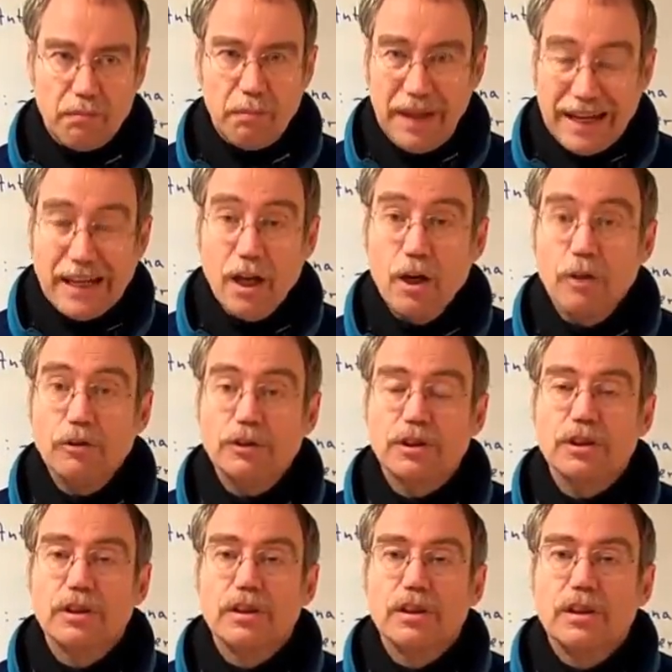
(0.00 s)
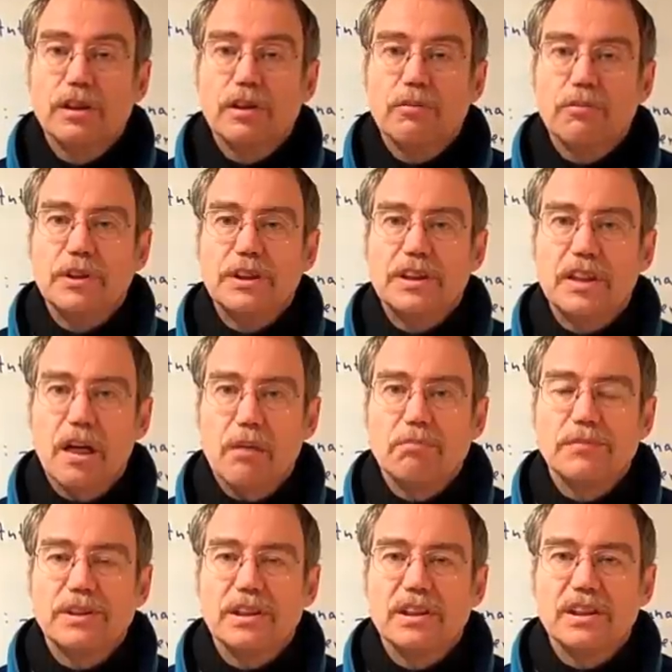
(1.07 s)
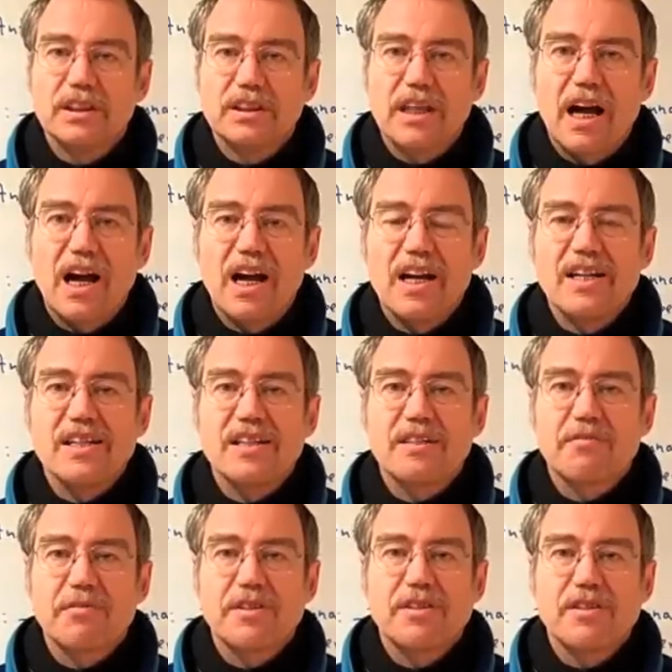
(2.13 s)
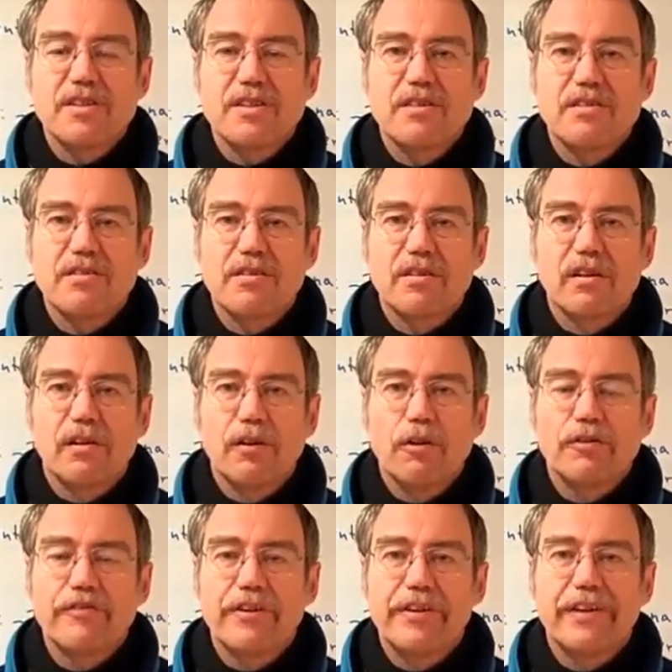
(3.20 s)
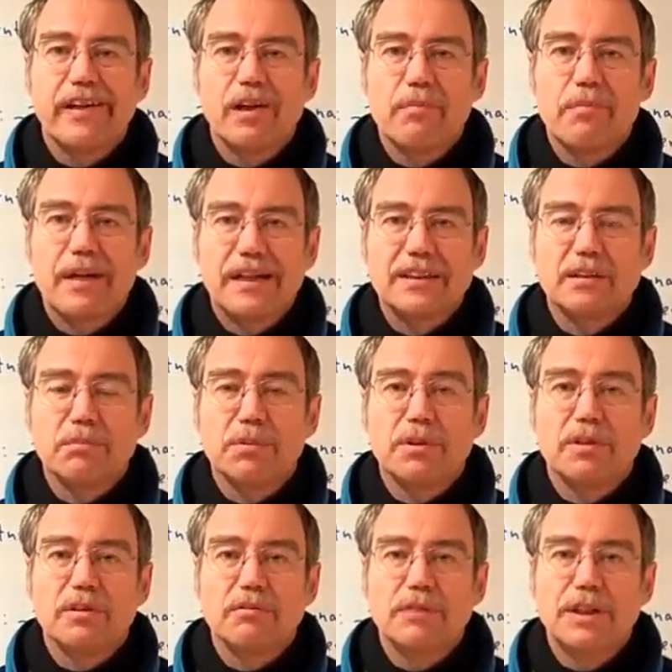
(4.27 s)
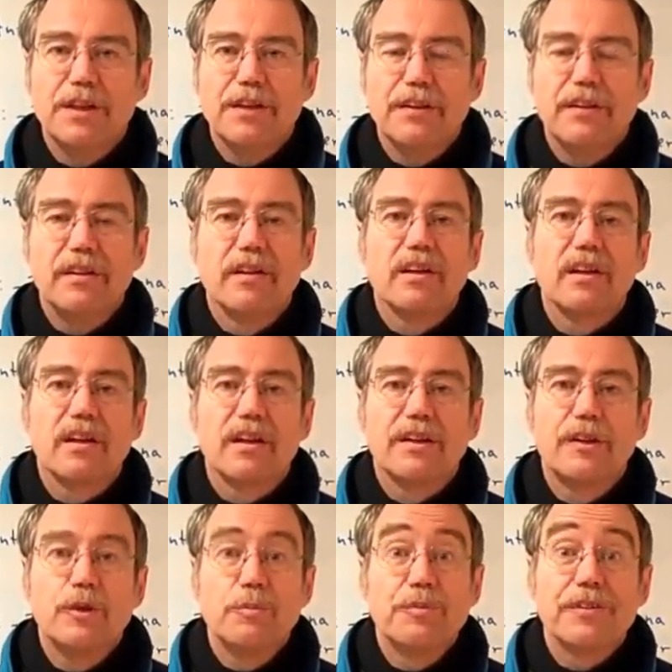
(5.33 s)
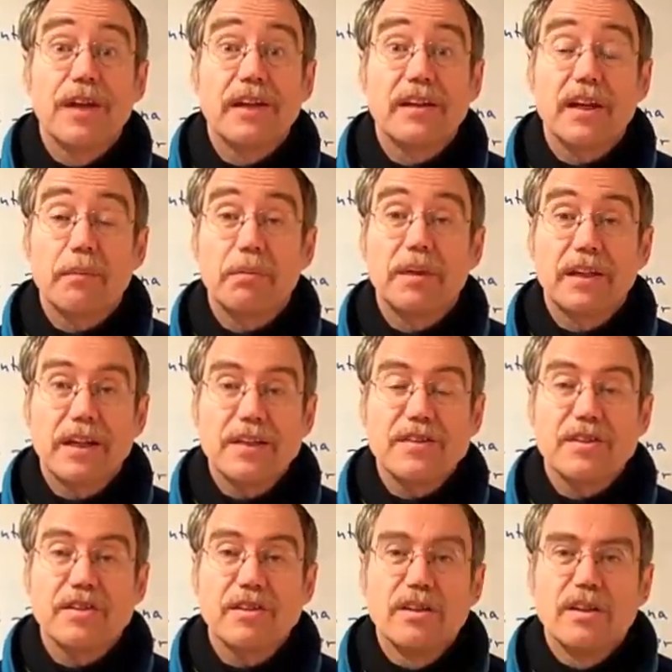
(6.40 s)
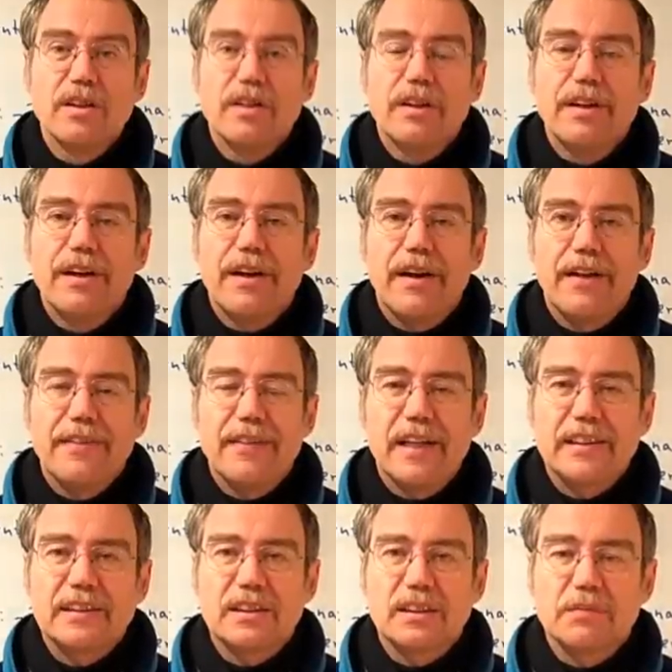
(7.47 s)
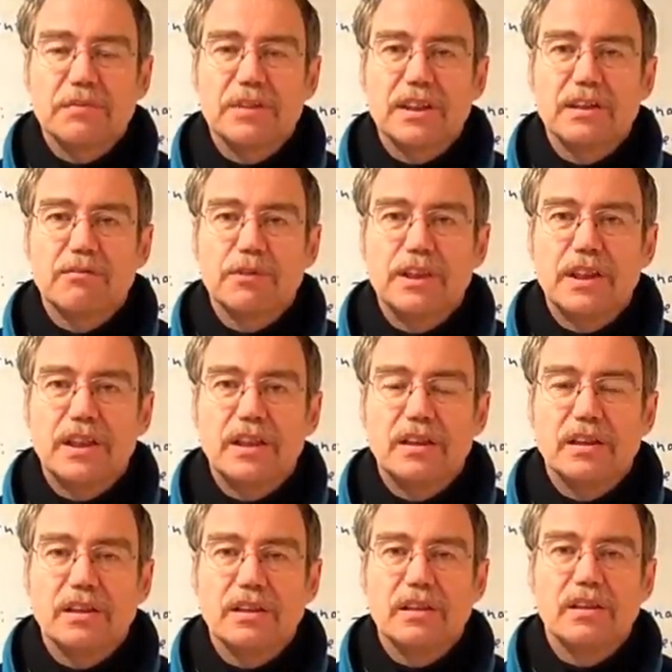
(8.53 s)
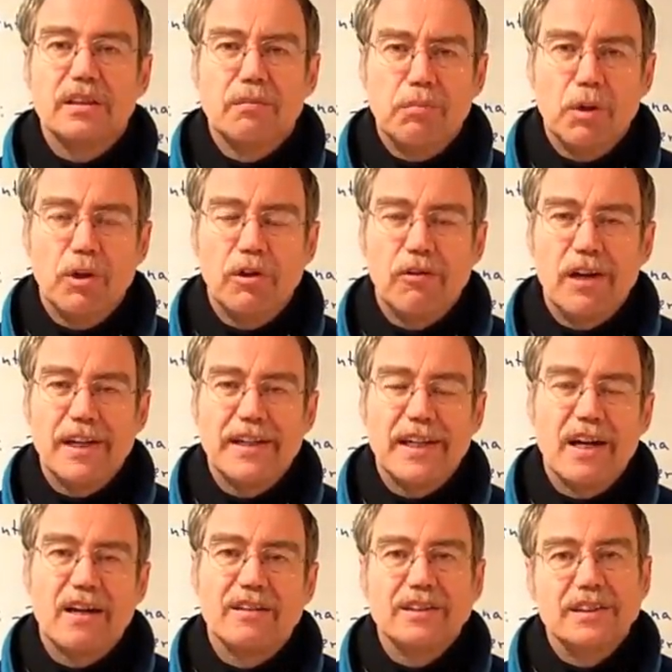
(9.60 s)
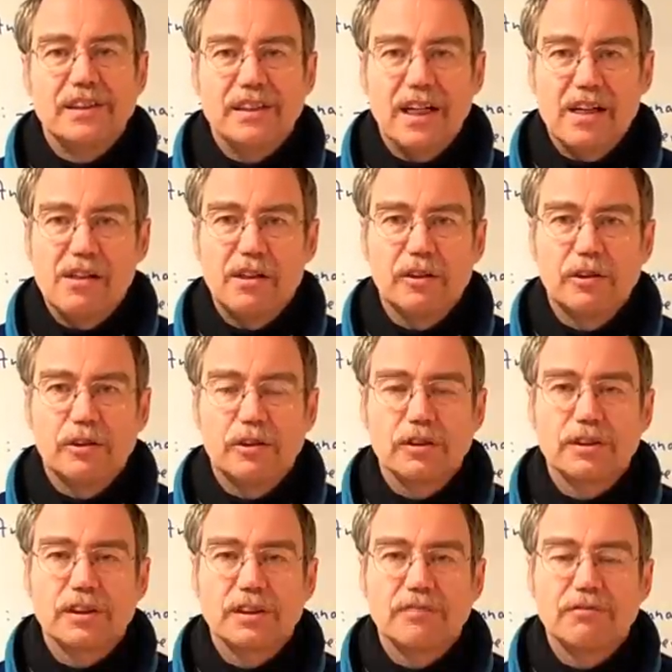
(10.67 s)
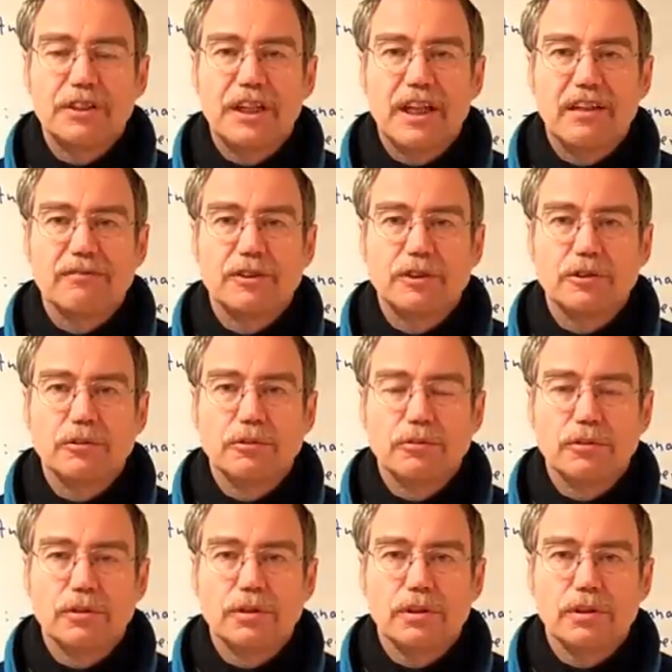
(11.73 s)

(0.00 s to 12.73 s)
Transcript: payload, which comes in a size which is not very compatible with a CubeSat application. And that's something where the ball right now is in our court, and we have to